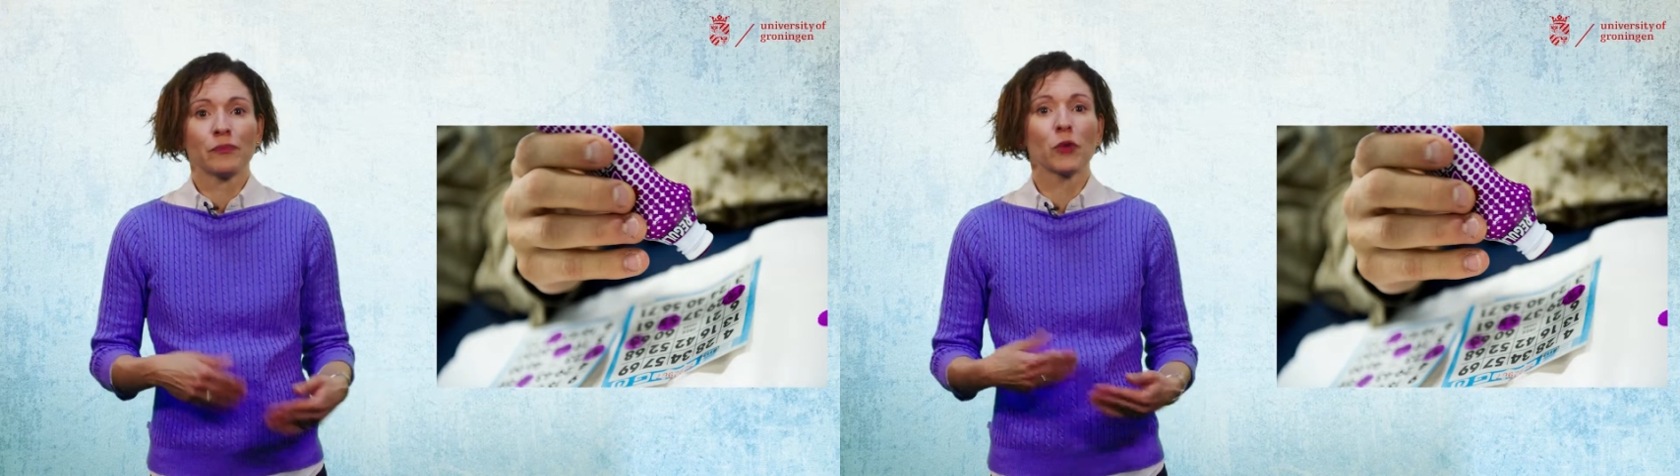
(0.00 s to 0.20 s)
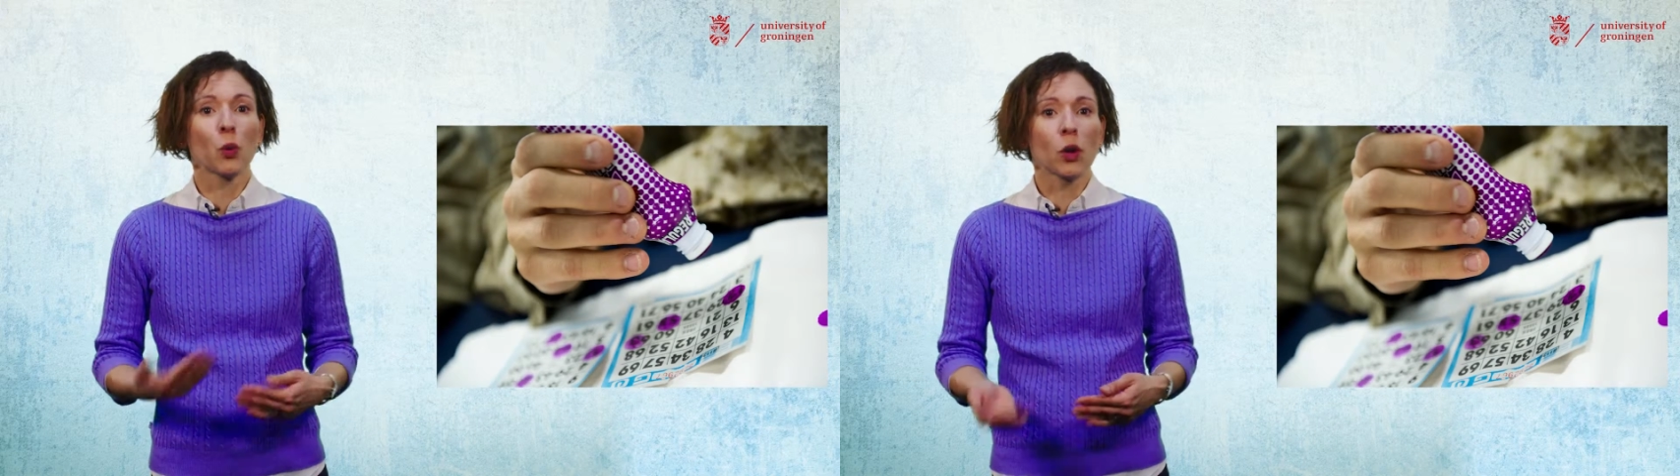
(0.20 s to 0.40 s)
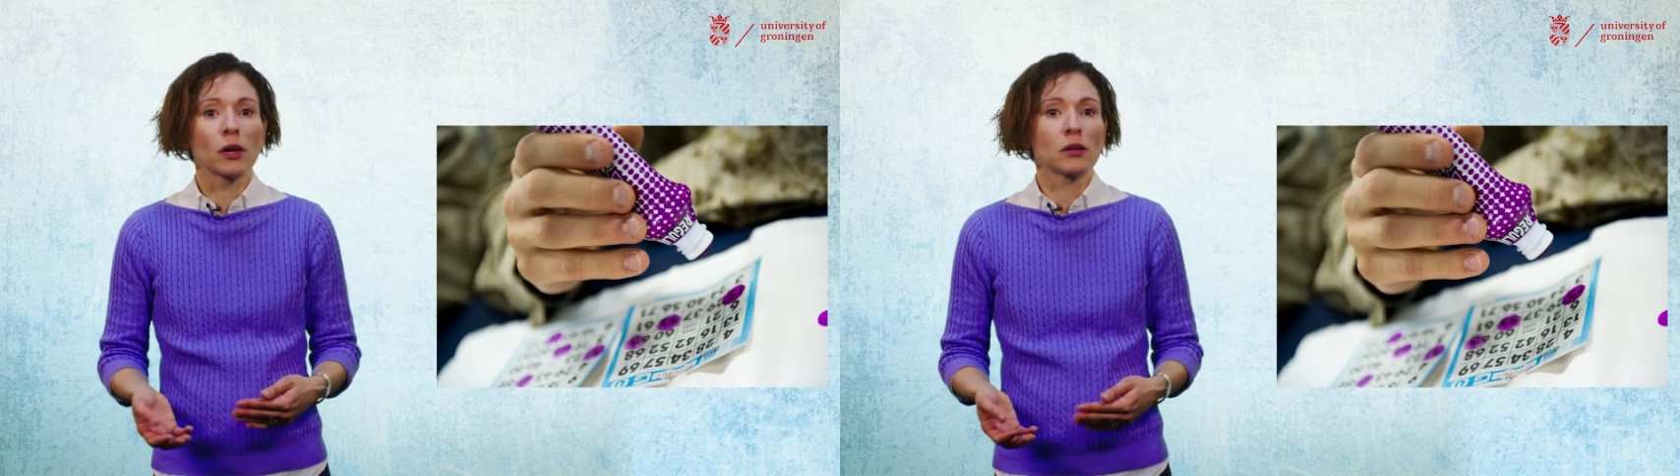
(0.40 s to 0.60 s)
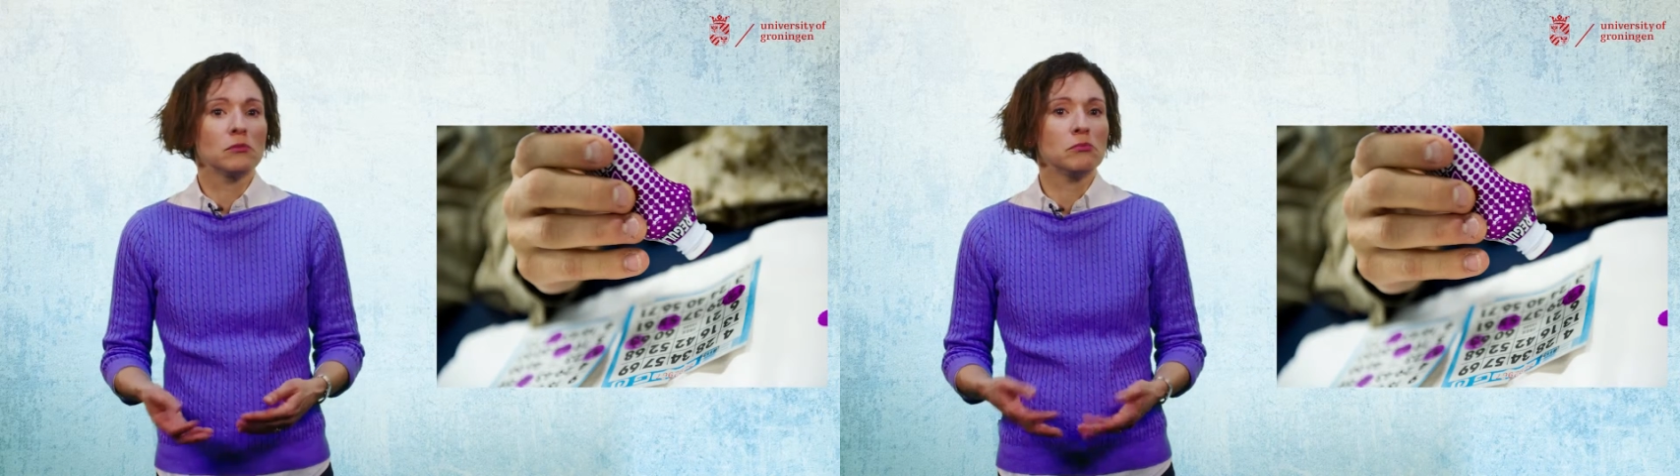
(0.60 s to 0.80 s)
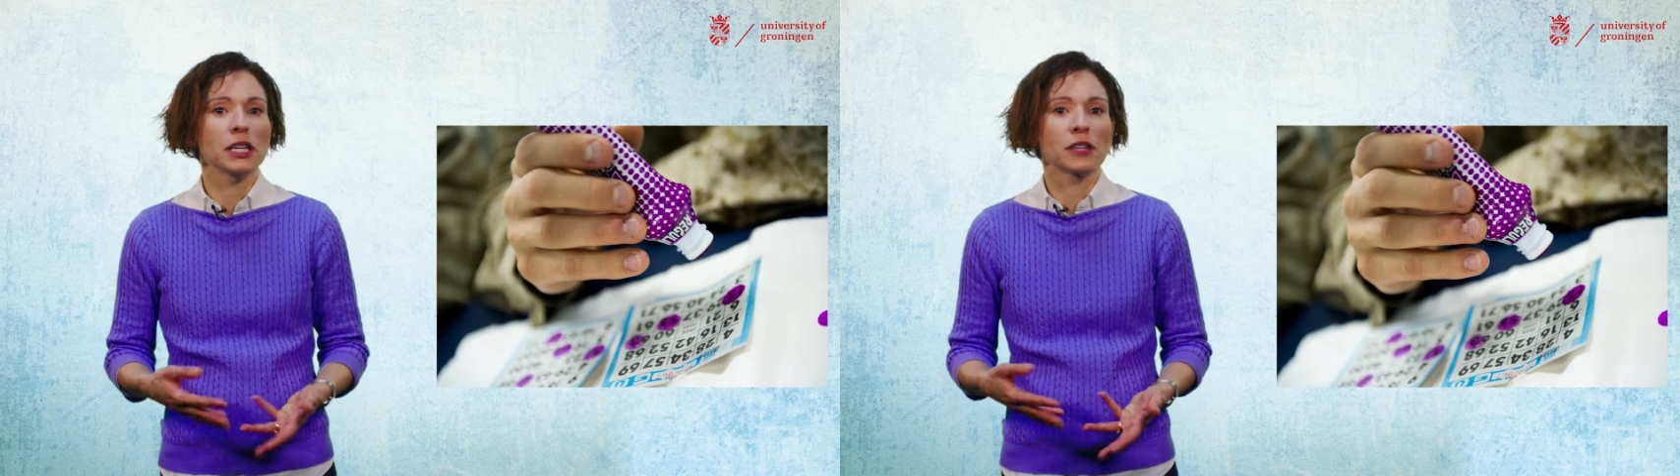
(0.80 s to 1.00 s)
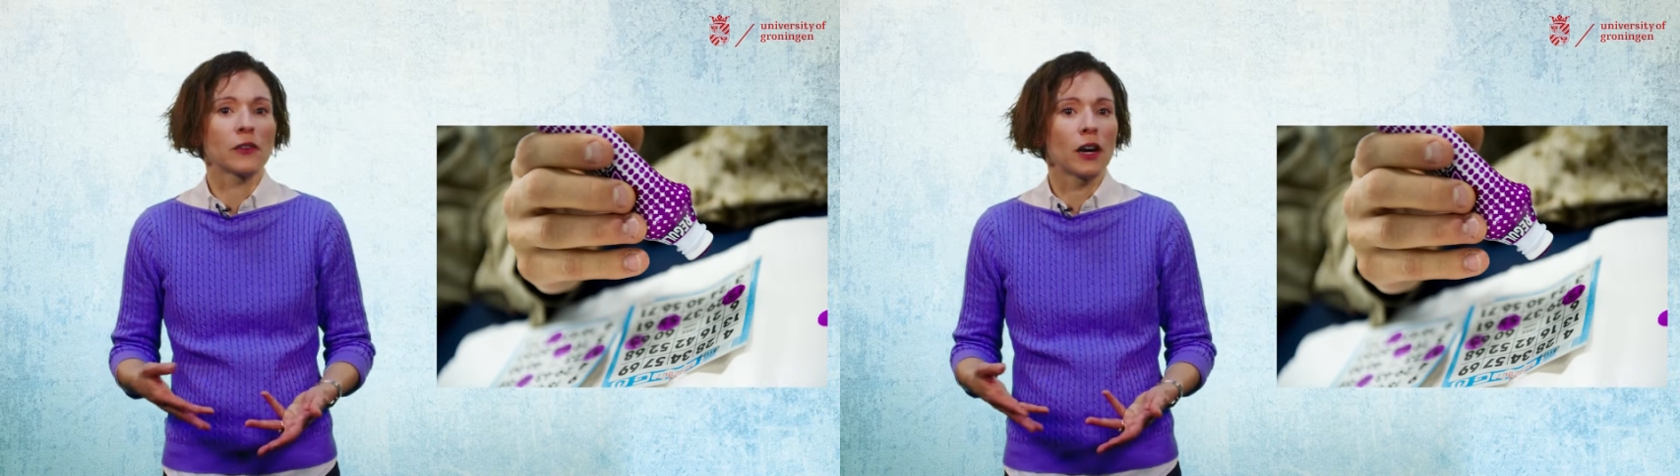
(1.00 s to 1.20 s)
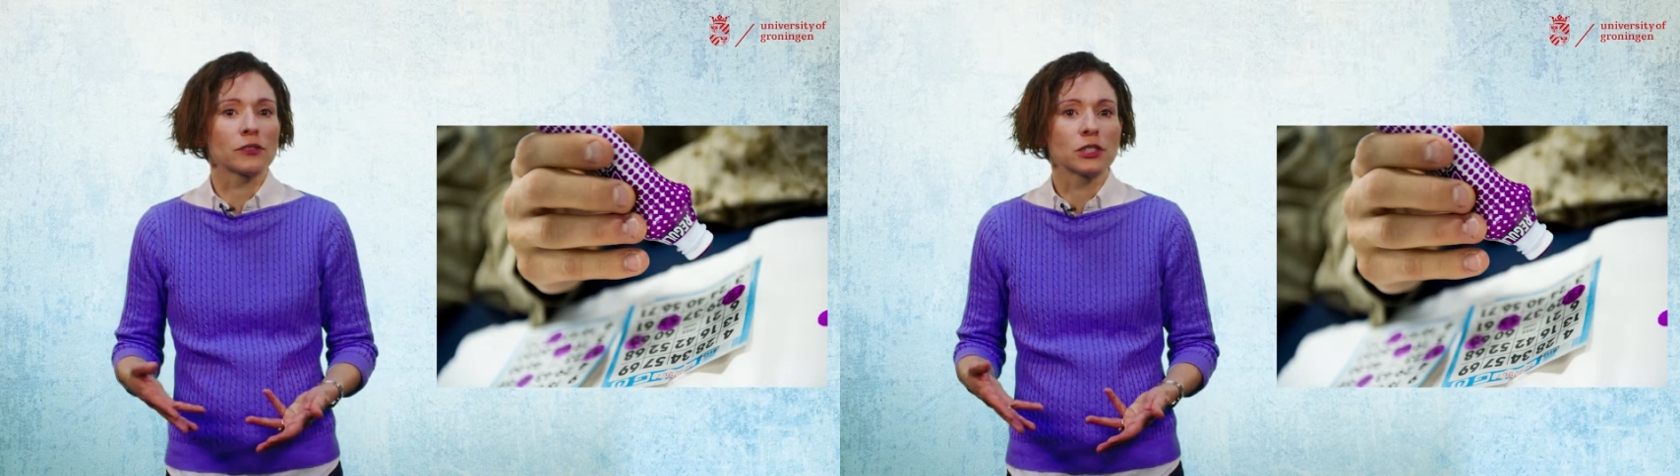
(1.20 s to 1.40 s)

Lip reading: or being involved in